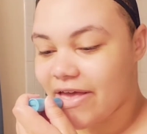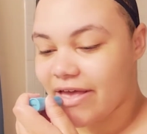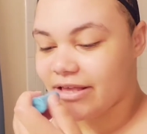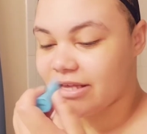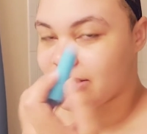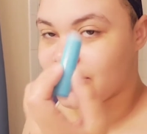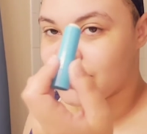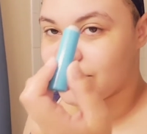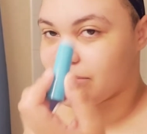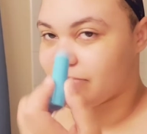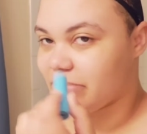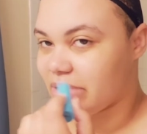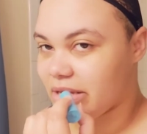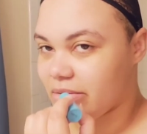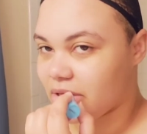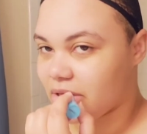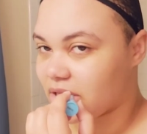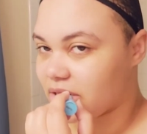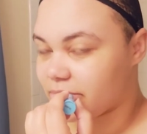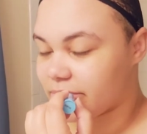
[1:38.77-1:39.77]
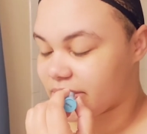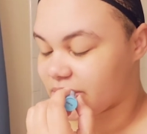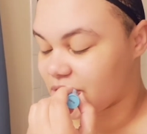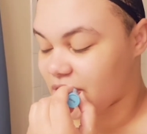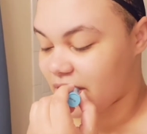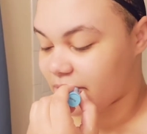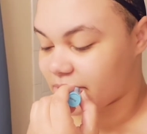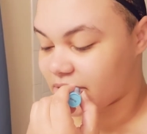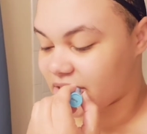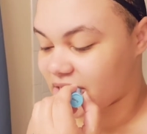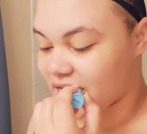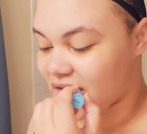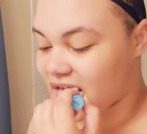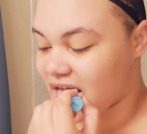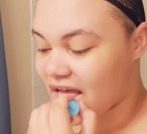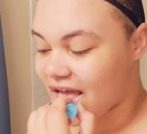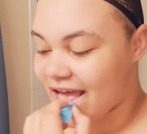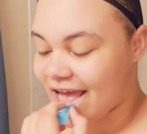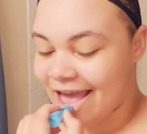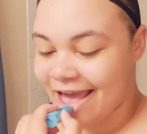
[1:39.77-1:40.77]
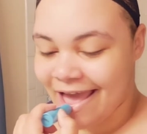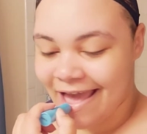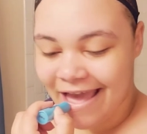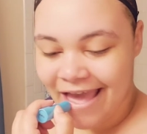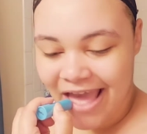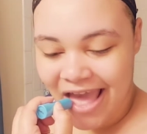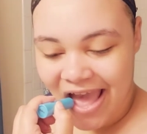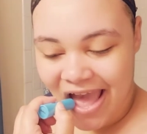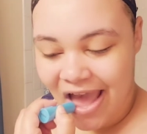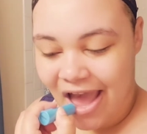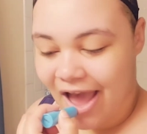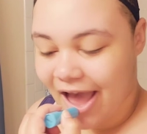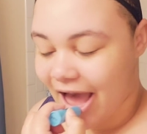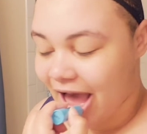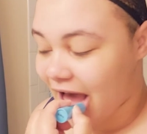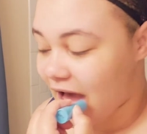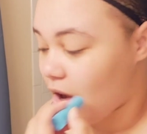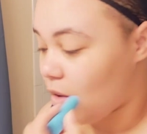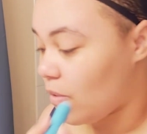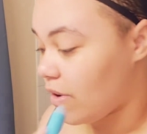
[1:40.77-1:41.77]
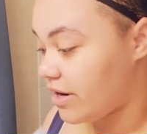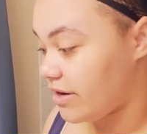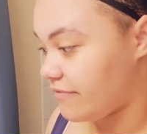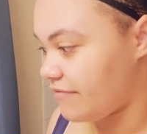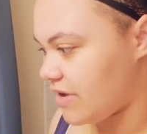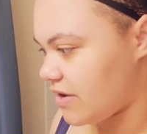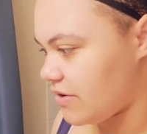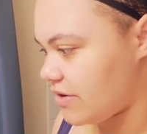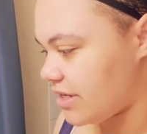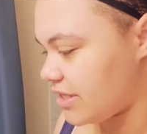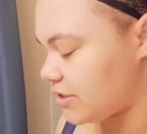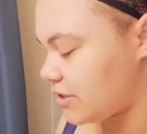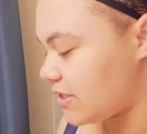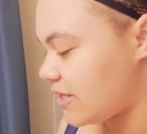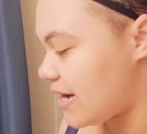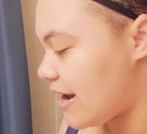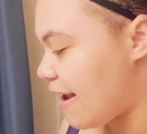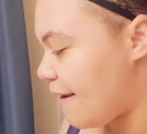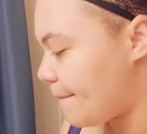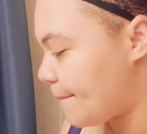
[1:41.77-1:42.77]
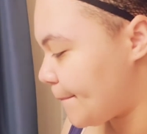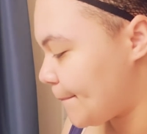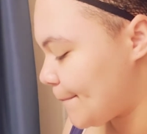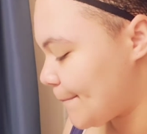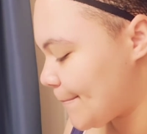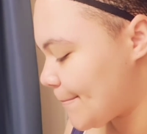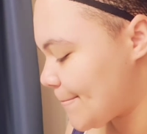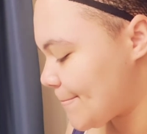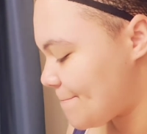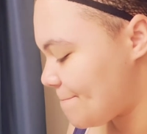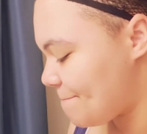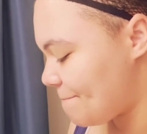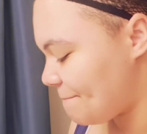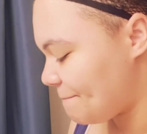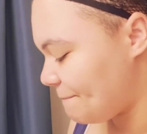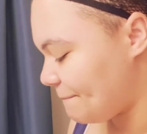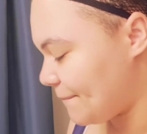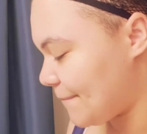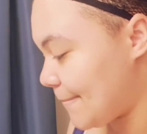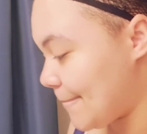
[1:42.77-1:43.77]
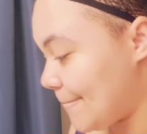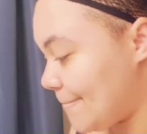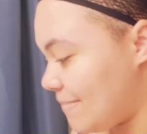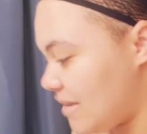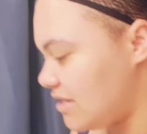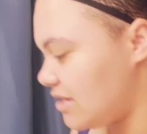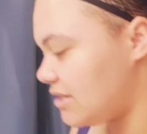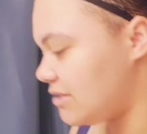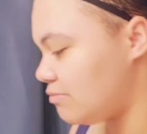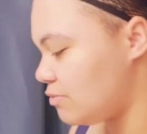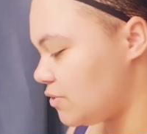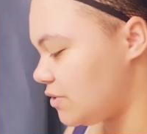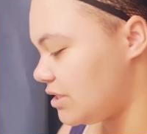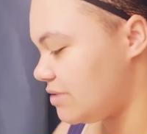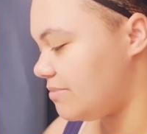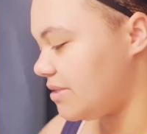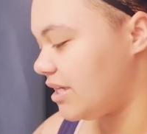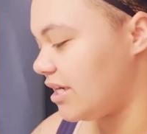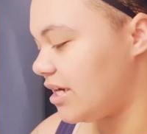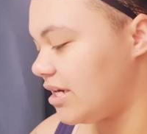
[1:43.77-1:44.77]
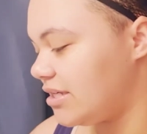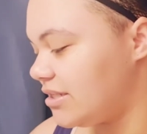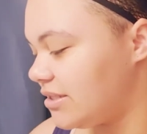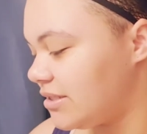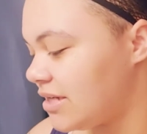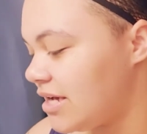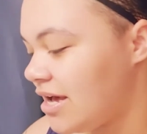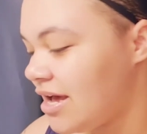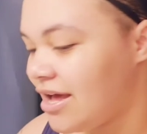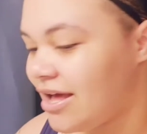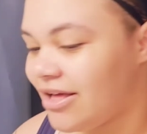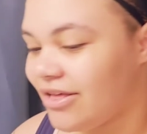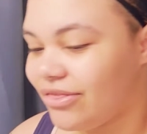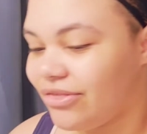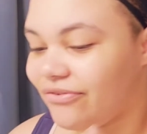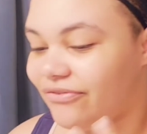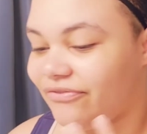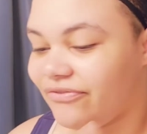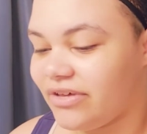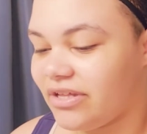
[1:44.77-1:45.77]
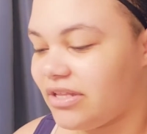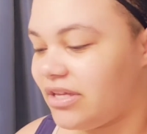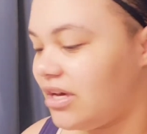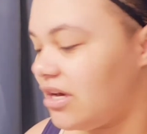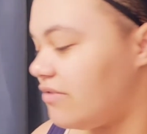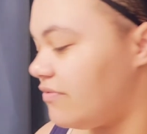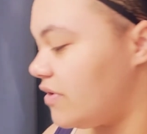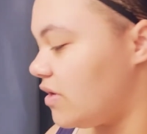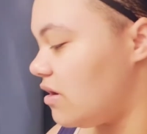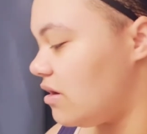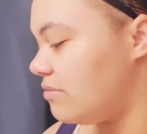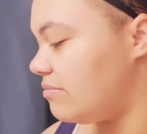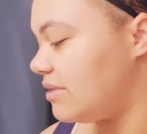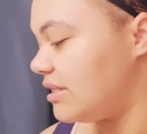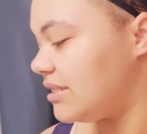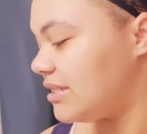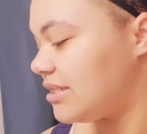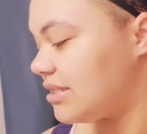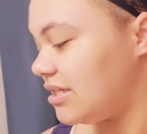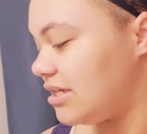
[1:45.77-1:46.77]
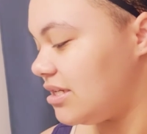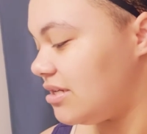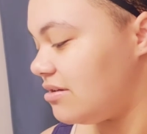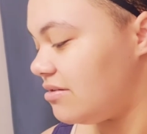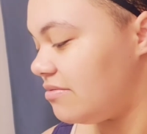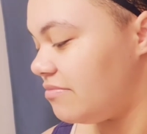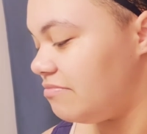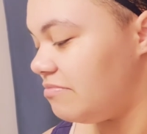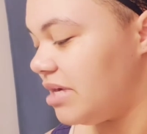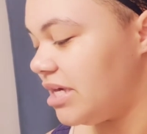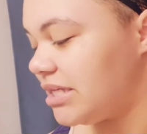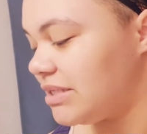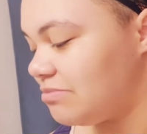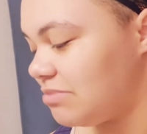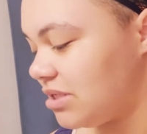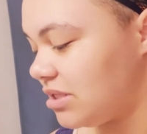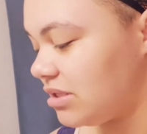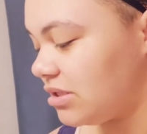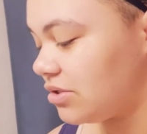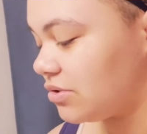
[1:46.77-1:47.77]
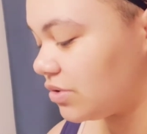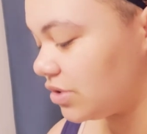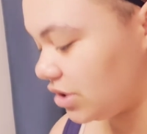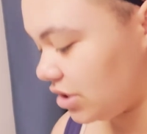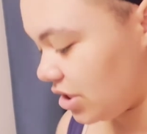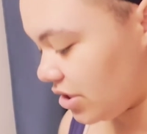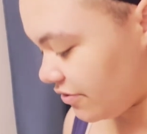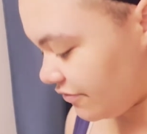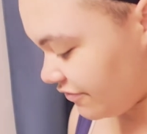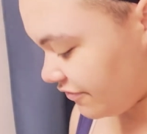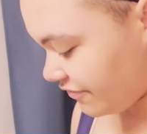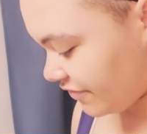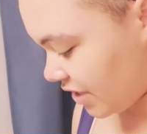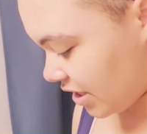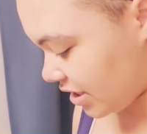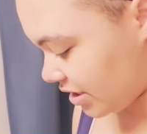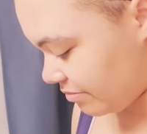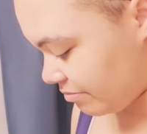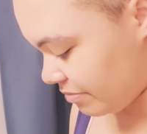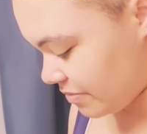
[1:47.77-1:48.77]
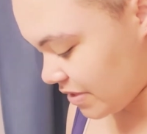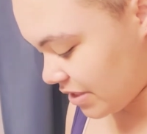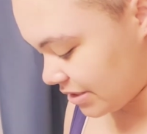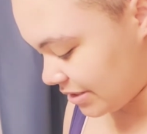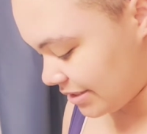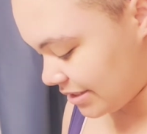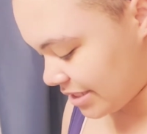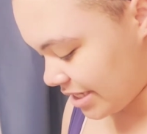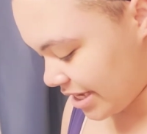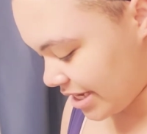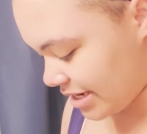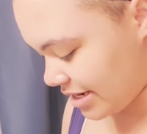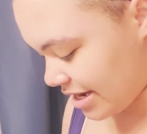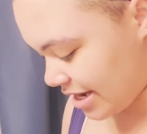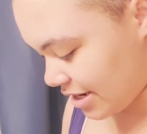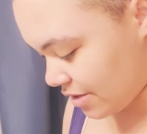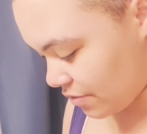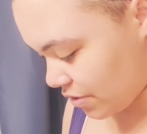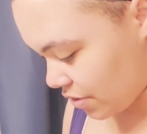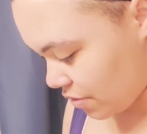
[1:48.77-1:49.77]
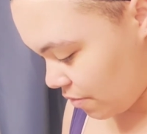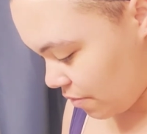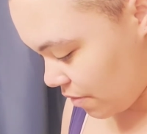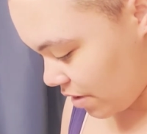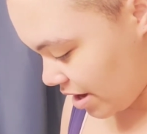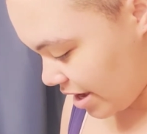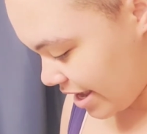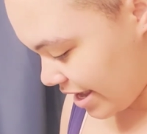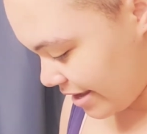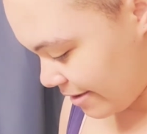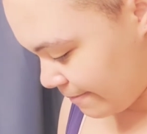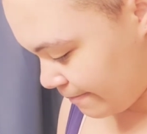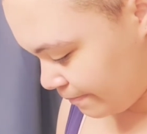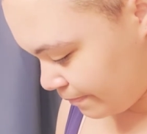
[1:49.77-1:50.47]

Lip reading: this is just baby lips chapstick, wearing foundation. And that's mostly because the feeling of it on my skin makes me literally go fucking insane. I don't know why.